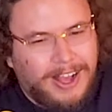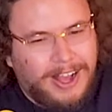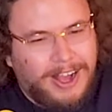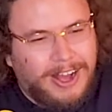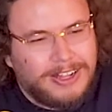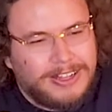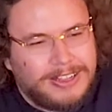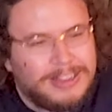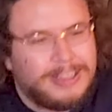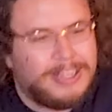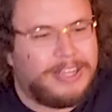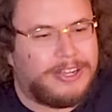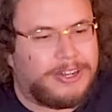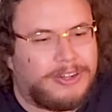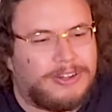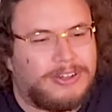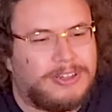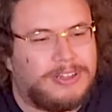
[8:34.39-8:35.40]
a
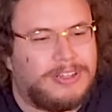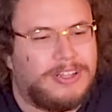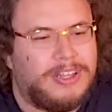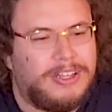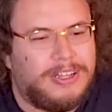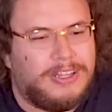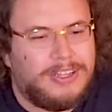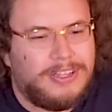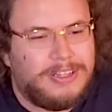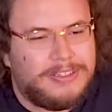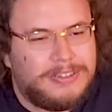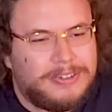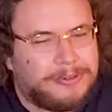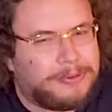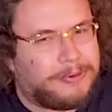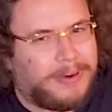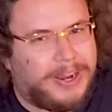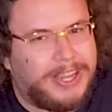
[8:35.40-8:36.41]
little
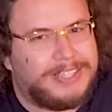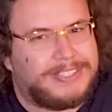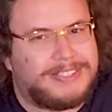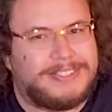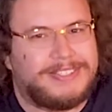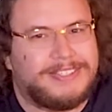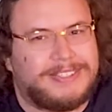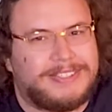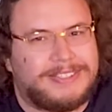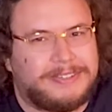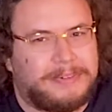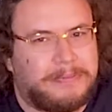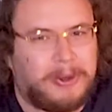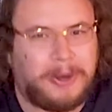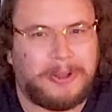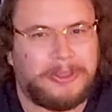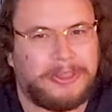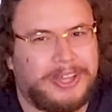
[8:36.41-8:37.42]
racism.
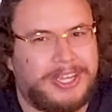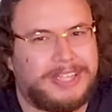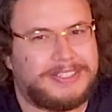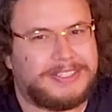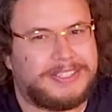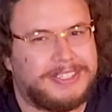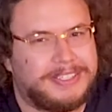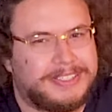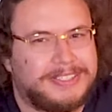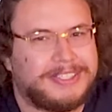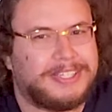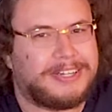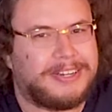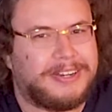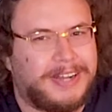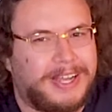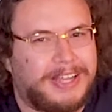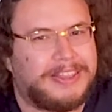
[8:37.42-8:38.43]
All things
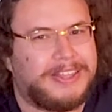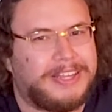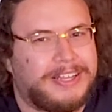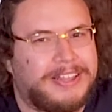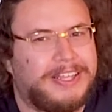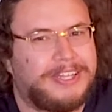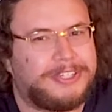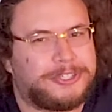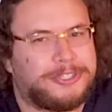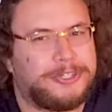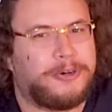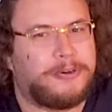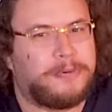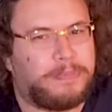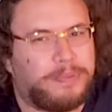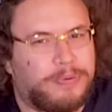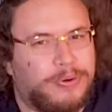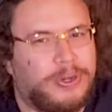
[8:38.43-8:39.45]
considered, I think they
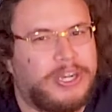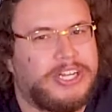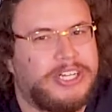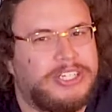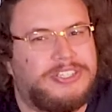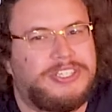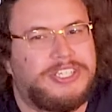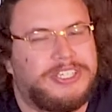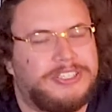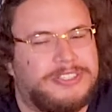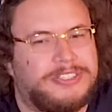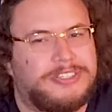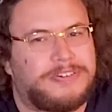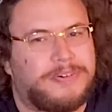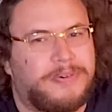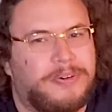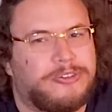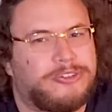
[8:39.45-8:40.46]
showed pretty
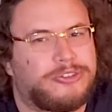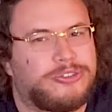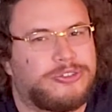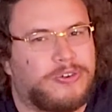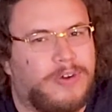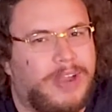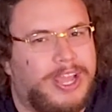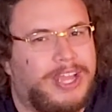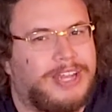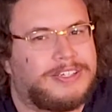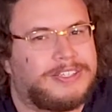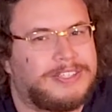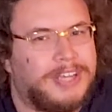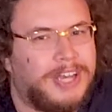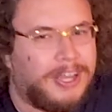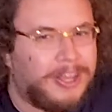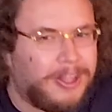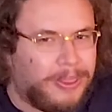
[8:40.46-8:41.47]
decent
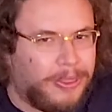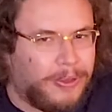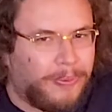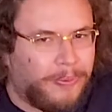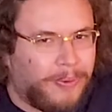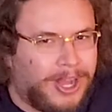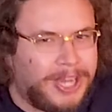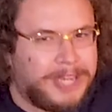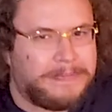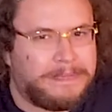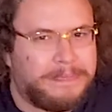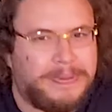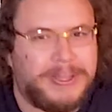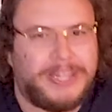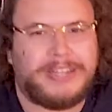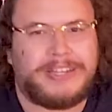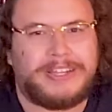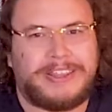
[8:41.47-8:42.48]
restraint. The one
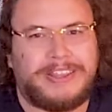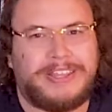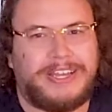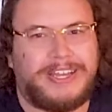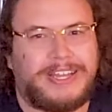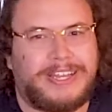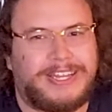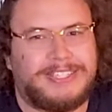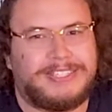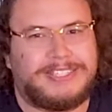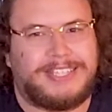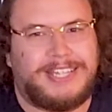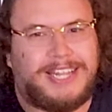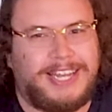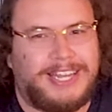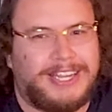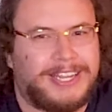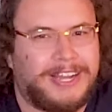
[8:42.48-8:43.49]
big thing is,
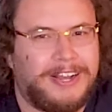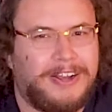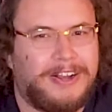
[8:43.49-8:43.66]
like,